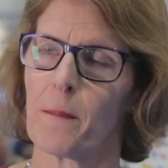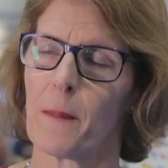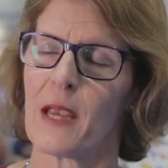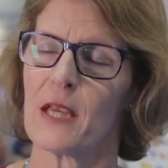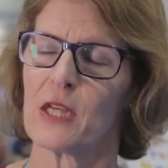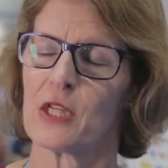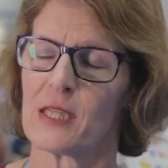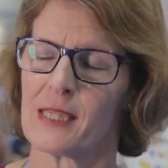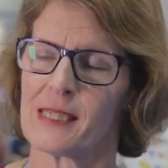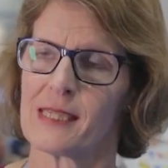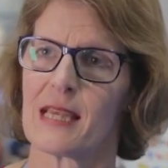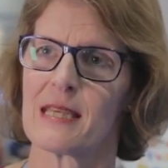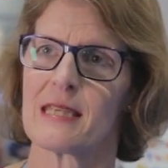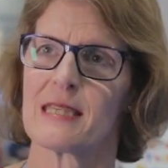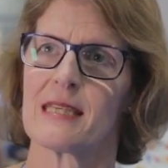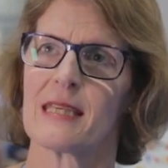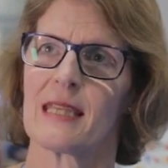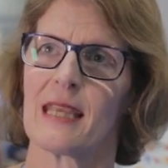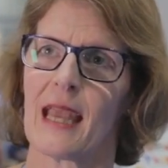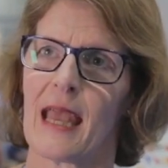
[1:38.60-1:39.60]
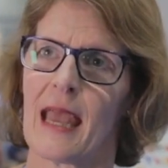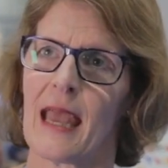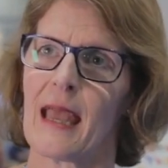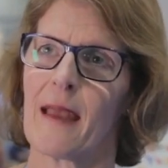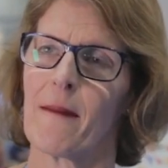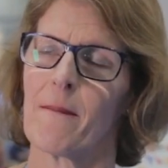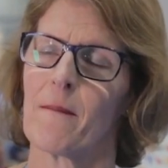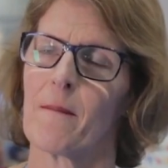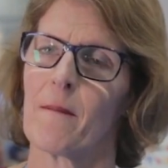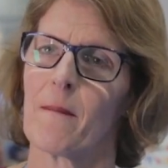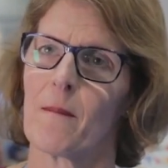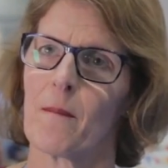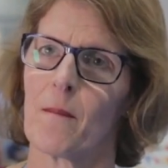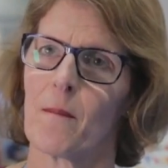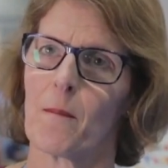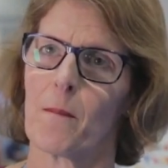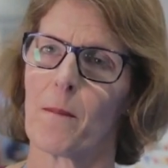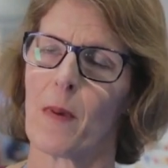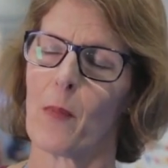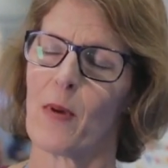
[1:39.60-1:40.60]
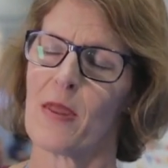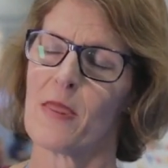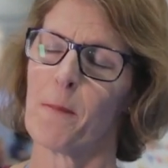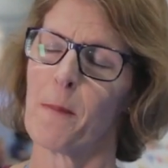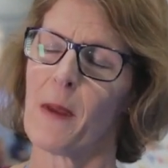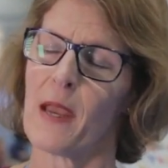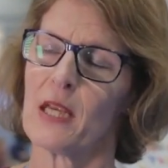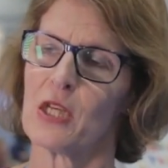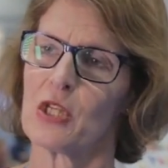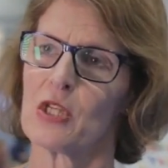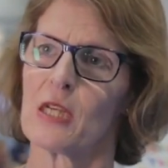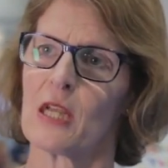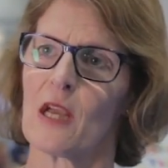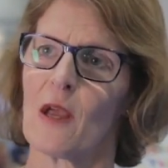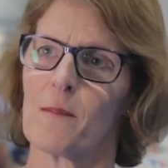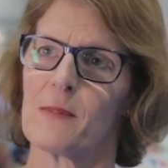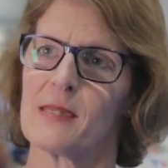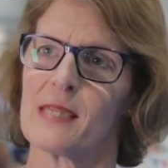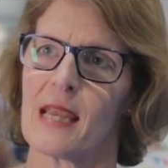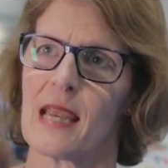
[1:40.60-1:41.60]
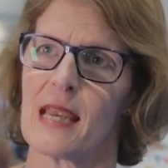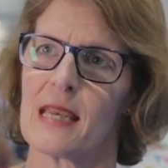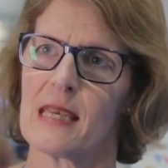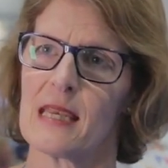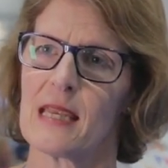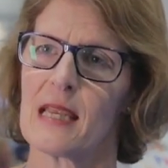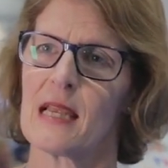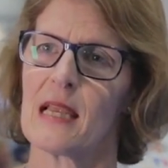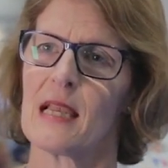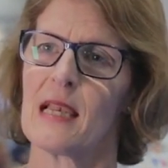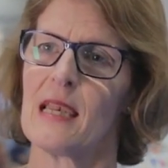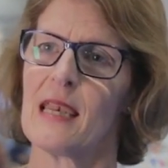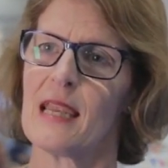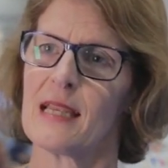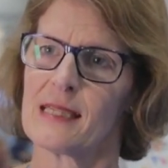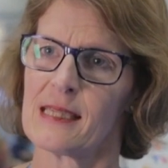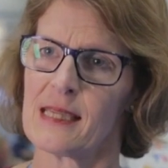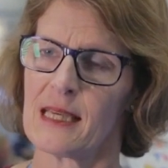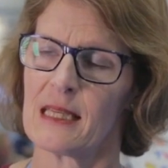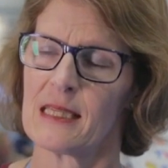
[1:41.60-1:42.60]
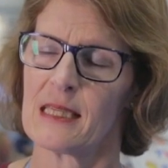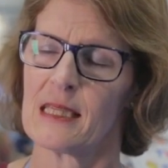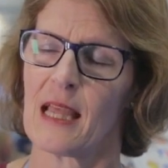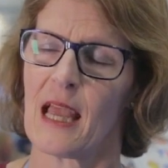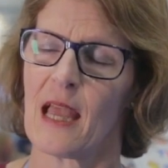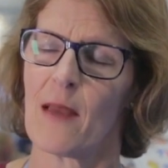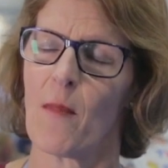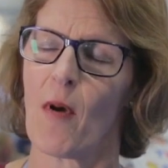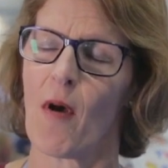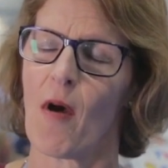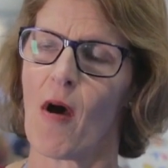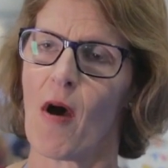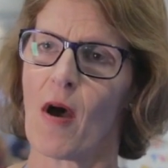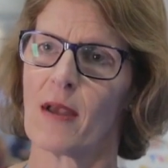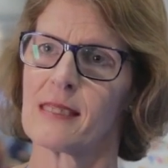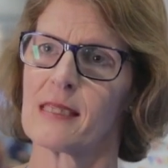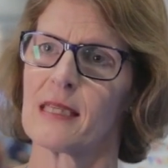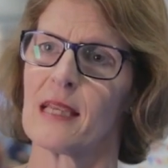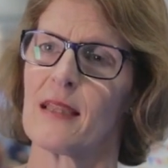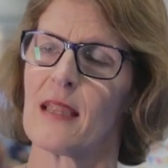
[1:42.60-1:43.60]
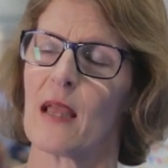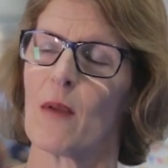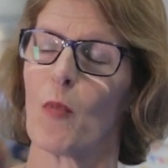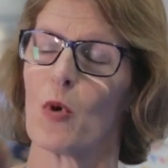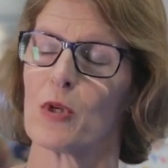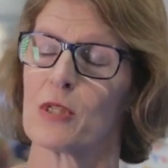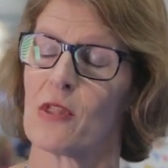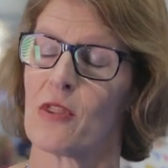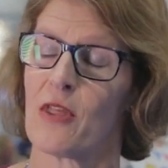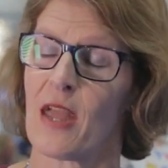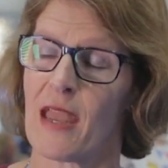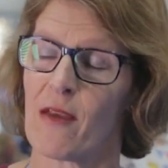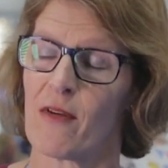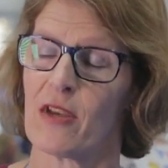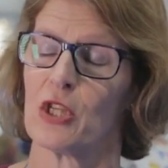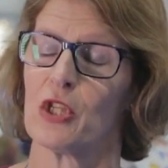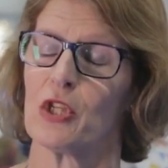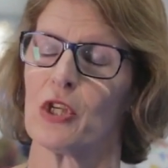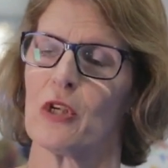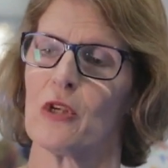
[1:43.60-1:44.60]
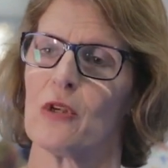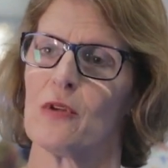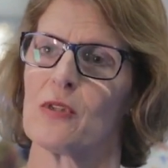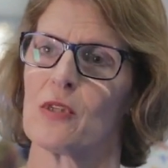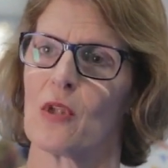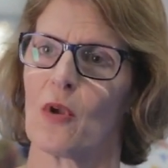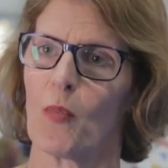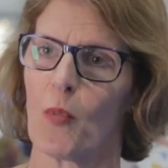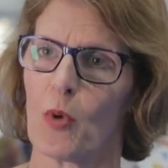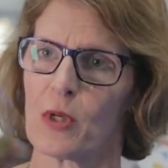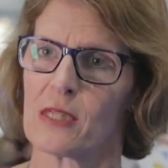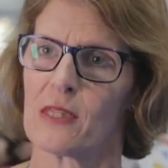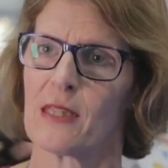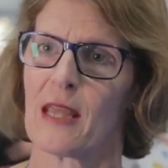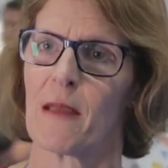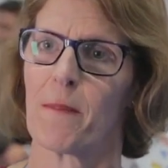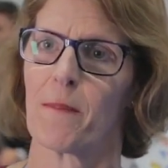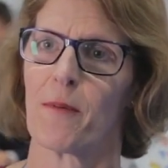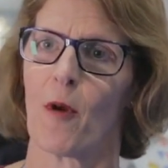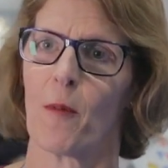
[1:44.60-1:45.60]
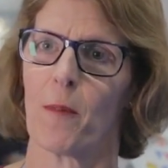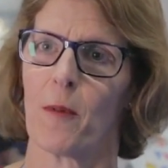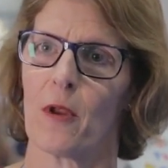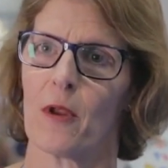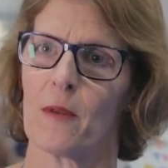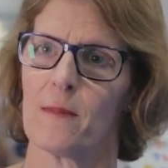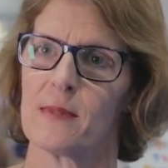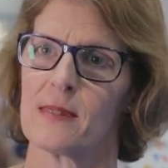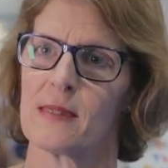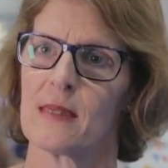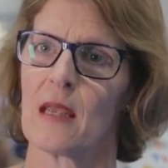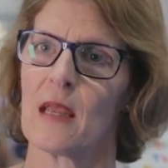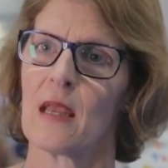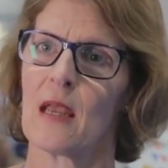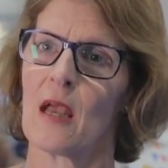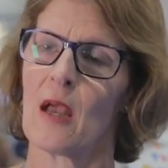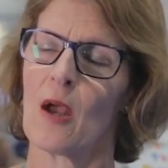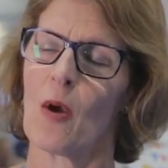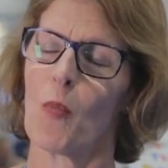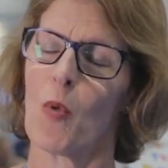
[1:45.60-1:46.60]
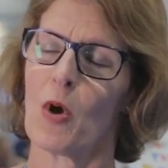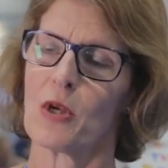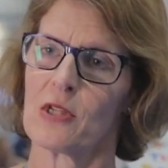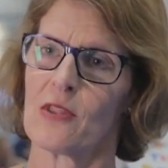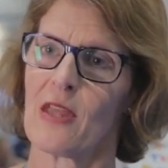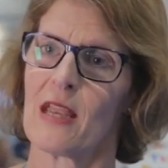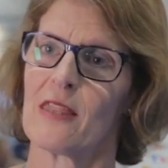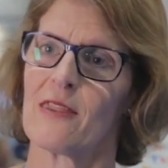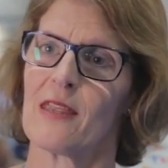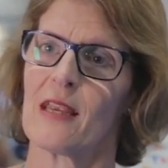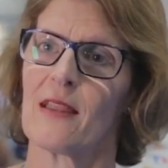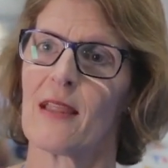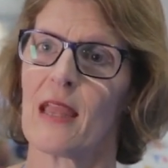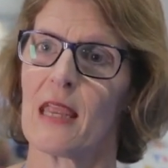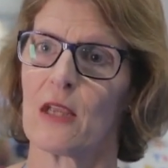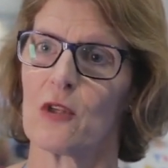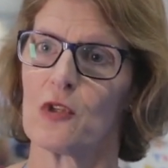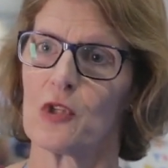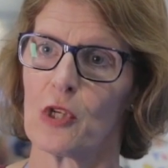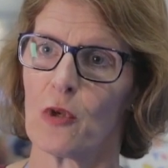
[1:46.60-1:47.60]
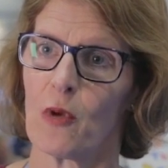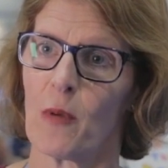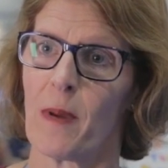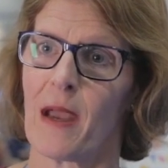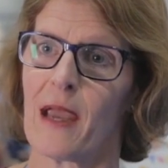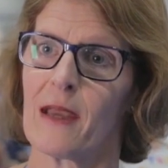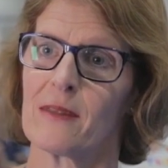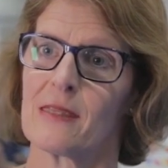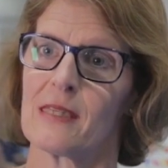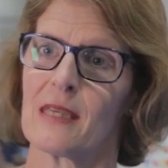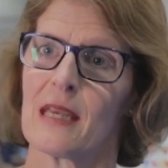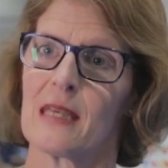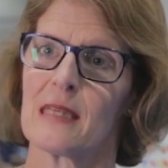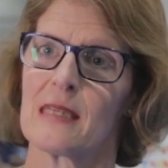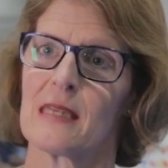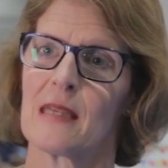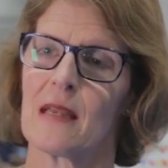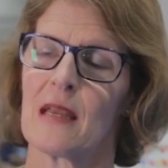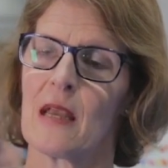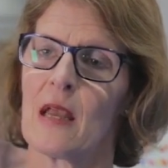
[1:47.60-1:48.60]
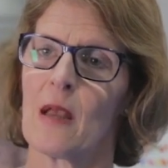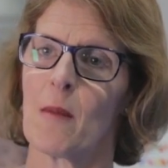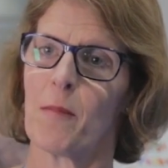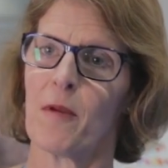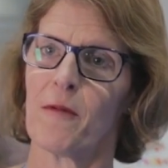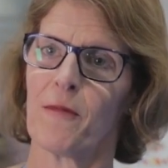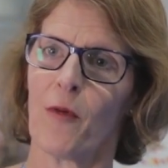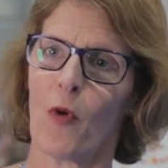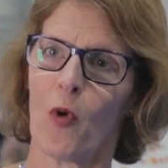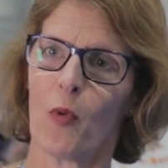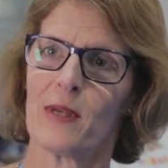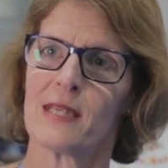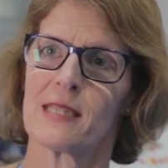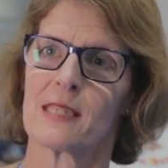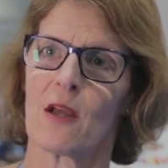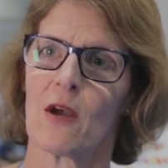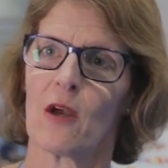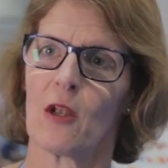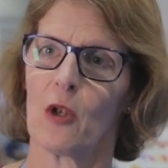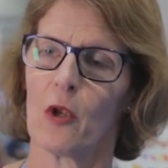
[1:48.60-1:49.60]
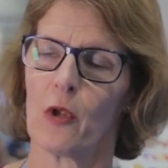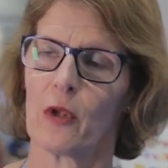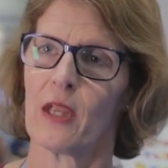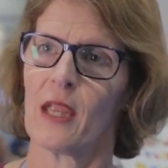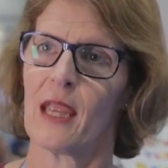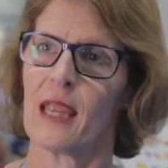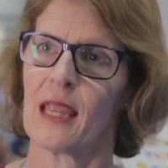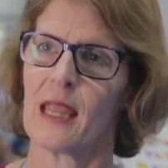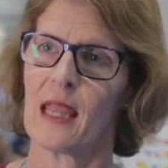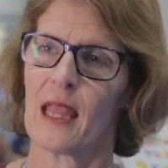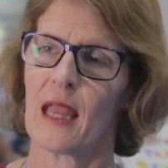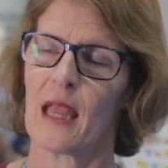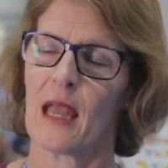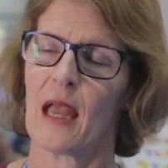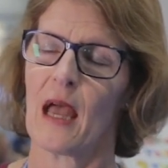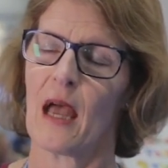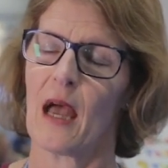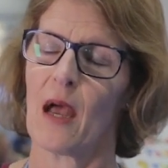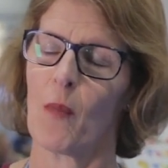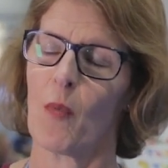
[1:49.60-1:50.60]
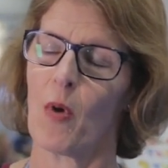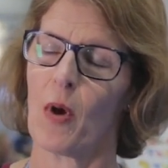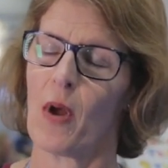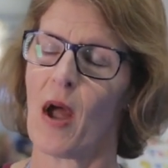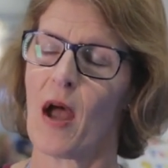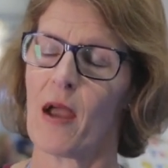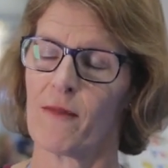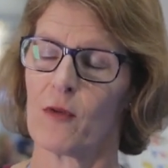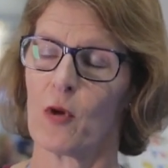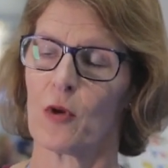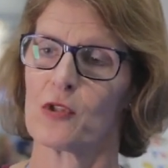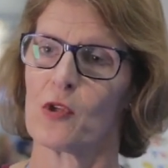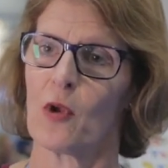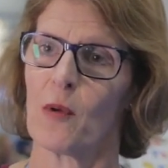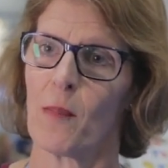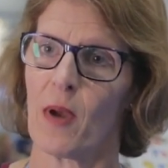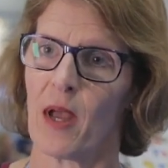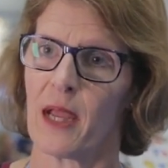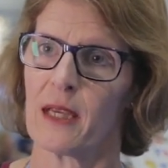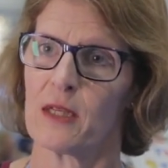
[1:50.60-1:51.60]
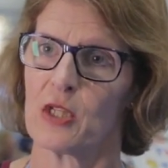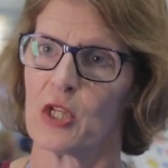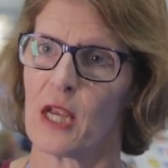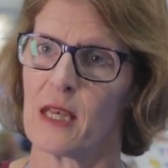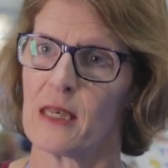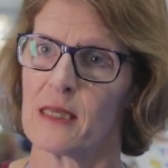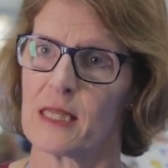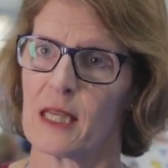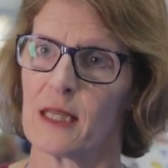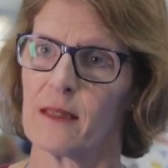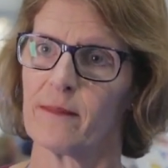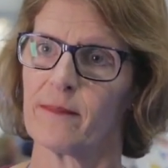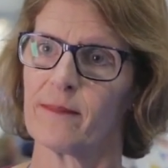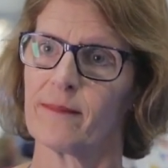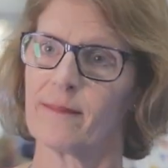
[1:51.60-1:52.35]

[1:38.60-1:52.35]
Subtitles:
patient-centred care by, when the patient comes in, listening to them, asking them what are their issues, what are their problems, what do they think they can do about it, before we start looking at what I've got on my agenda.